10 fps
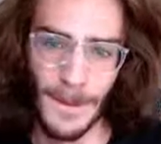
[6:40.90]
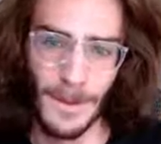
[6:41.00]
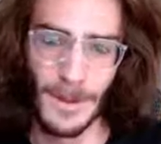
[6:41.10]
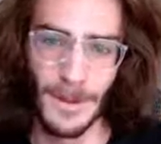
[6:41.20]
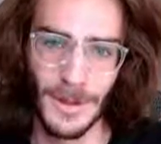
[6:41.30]

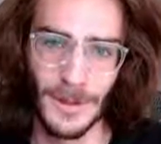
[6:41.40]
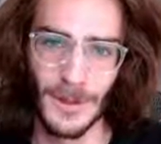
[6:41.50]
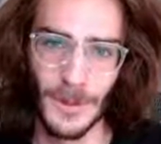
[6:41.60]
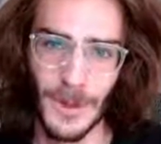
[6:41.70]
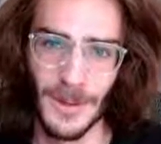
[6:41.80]
Pretty much I'm
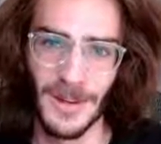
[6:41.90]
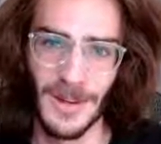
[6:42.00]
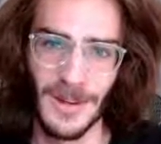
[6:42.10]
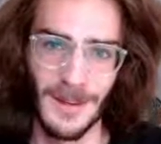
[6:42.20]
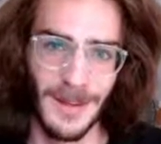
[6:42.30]
just waiting
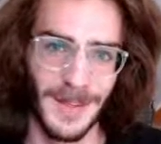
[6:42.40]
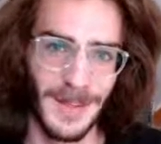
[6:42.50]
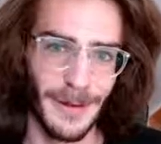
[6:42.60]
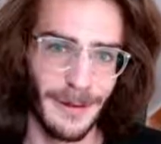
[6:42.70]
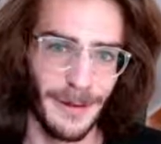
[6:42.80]
on
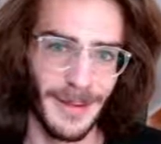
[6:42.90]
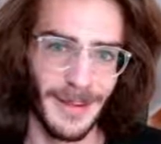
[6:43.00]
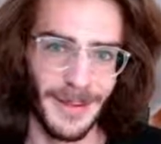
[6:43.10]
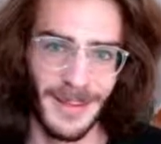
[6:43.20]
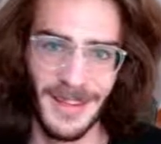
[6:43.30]
myself
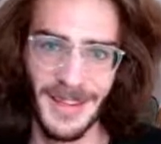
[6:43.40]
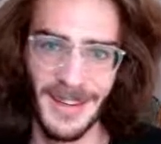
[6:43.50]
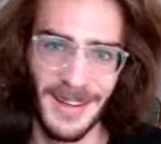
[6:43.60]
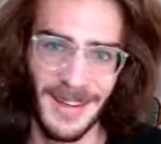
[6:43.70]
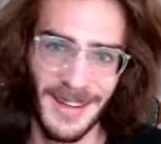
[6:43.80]
making
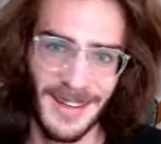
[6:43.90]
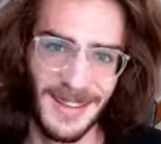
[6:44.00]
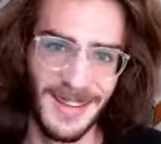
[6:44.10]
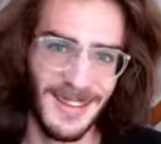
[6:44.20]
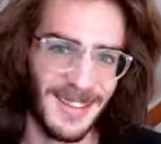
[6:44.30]

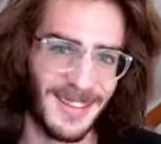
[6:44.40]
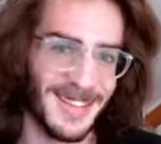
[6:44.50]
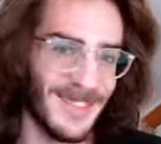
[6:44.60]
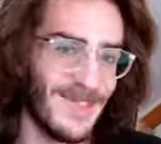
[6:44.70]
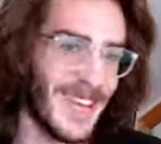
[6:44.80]

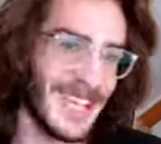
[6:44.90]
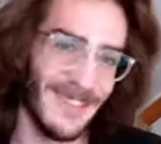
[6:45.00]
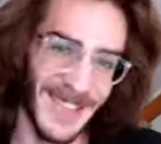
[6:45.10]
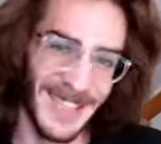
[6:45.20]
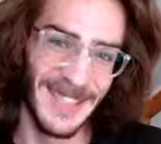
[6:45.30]
a making
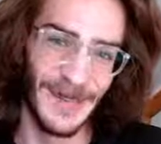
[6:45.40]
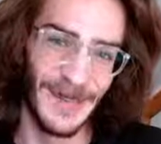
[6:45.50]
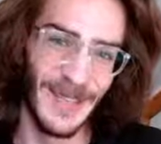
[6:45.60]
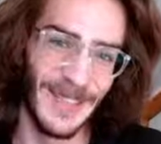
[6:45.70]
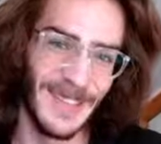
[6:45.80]
my intro
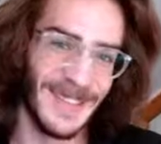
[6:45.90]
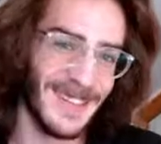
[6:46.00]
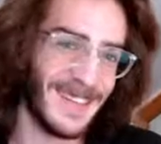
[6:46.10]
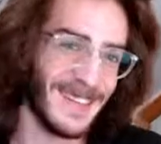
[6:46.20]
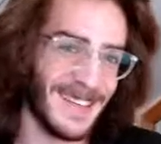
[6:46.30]
video
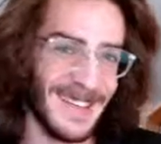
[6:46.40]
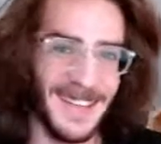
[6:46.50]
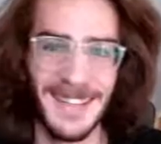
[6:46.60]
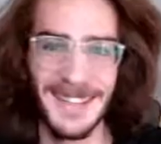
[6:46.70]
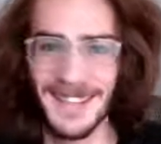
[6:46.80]

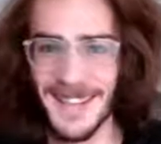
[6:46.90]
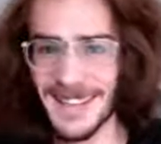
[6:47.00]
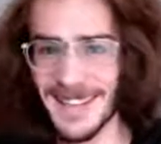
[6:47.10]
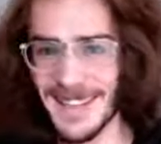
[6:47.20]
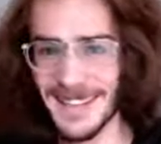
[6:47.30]
and sending
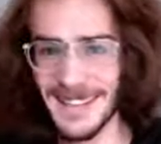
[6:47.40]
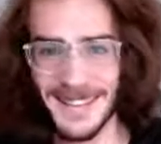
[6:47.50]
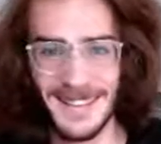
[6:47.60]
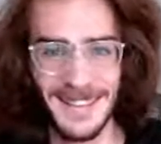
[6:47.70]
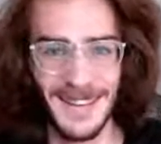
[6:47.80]
that
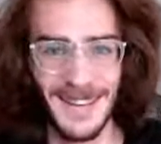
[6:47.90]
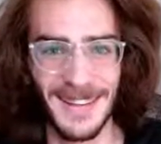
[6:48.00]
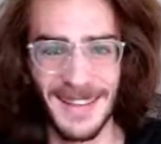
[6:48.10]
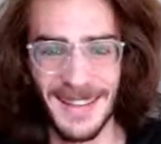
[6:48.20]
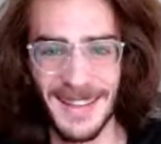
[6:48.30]
so I can
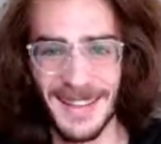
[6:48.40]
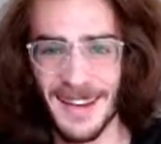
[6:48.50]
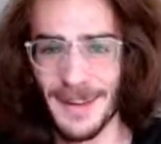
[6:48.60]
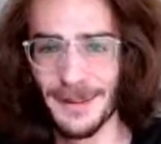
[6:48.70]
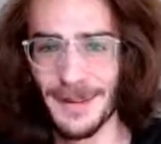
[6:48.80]
get that
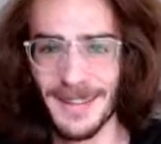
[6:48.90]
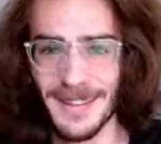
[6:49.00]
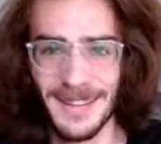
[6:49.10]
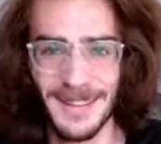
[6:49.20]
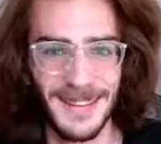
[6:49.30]
live
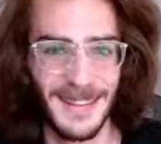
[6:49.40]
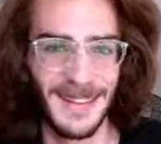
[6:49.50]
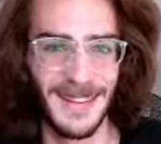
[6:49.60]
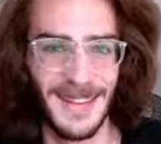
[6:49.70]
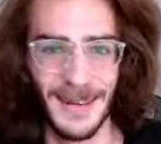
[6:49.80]
and
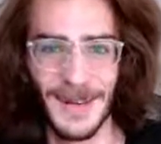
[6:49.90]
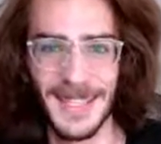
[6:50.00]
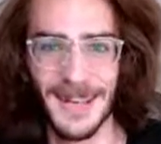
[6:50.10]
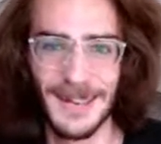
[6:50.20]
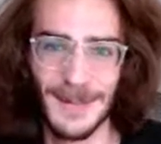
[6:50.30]
like
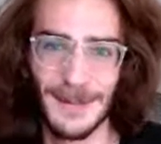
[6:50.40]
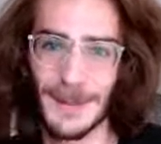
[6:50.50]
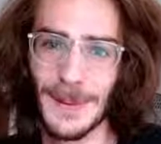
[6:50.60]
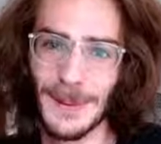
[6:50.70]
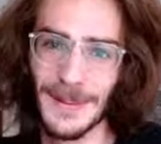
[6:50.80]
reach out to the few
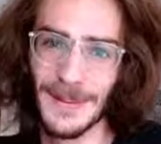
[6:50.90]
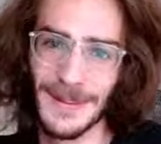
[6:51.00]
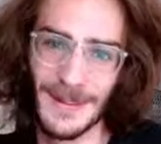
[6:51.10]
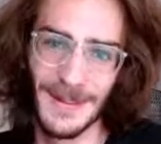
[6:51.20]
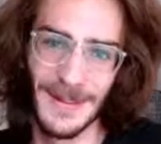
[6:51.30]
people that are
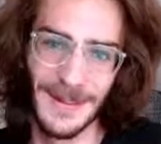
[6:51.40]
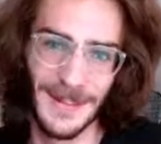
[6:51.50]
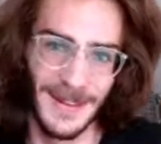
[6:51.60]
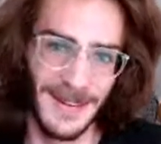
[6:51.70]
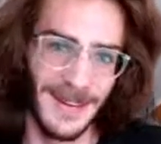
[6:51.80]
using
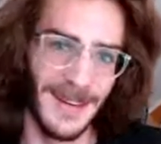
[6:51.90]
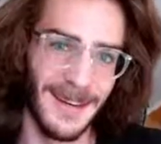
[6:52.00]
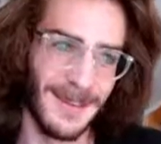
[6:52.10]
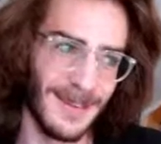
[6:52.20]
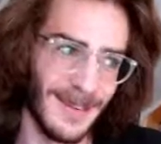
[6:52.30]
Otechie right
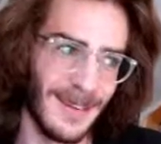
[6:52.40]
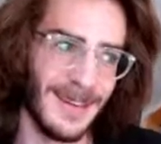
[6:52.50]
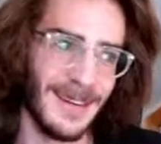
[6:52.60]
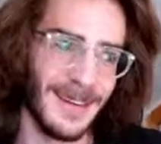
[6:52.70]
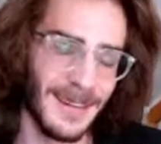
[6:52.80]
now and
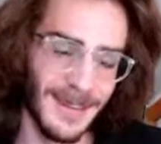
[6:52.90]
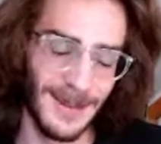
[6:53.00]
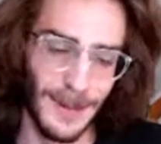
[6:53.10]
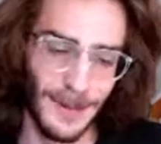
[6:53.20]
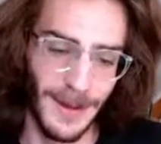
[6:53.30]
get
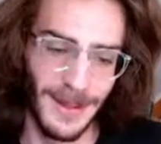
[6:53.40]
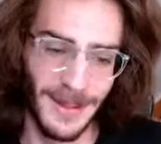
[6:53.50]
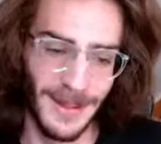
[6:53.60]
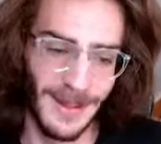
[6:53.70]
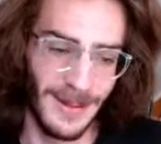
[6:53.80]
them to make
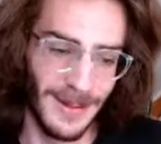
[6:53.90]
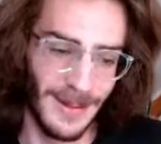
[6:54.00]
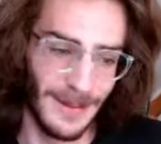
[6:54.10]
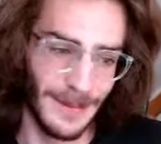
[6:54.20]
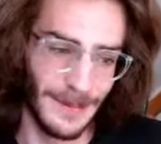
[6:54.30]
it
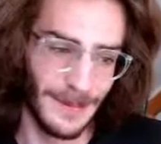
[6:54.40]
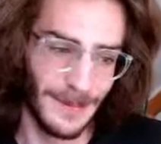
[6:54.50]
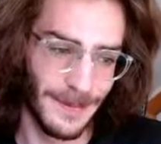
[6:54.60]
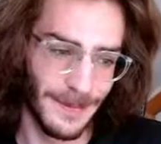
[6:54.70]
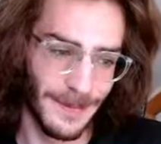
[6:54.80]
or
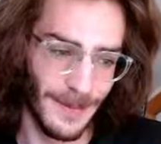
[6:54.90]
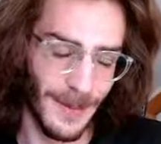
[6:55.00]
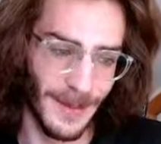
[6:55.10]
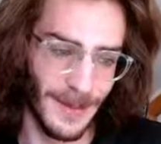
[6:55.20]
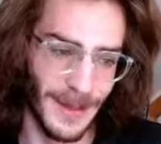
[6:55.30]

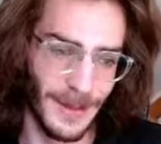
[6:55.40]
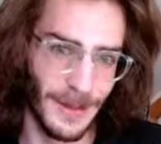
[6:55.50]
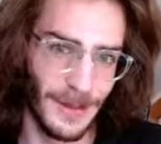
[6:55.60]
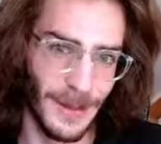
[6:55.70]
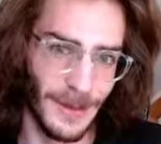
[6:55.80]
make their
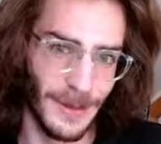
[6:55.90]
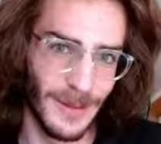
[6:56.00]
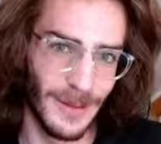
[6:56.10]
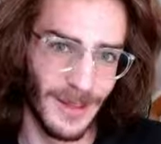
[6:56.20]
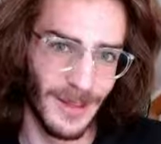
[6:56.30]
own videos.